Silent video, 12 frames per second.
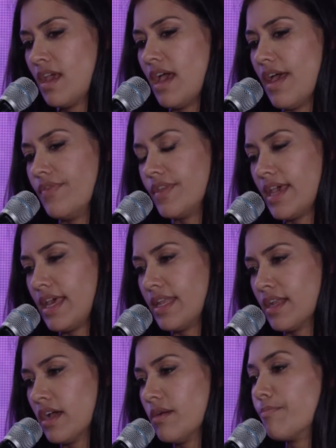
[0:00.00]
And
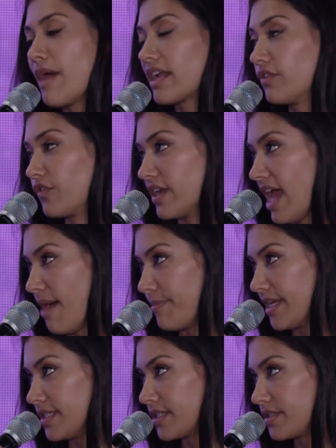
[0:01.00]
then Battlefront
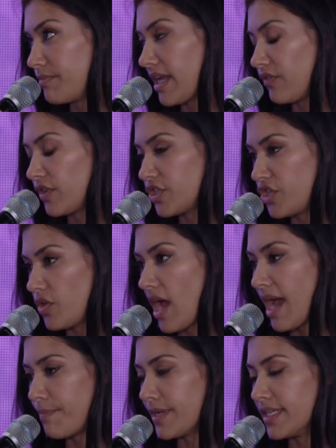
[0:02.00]
happened. Battlefront 2
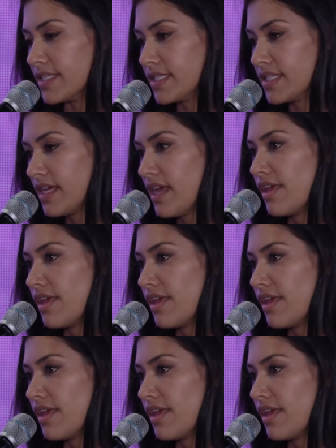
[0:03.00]
happened.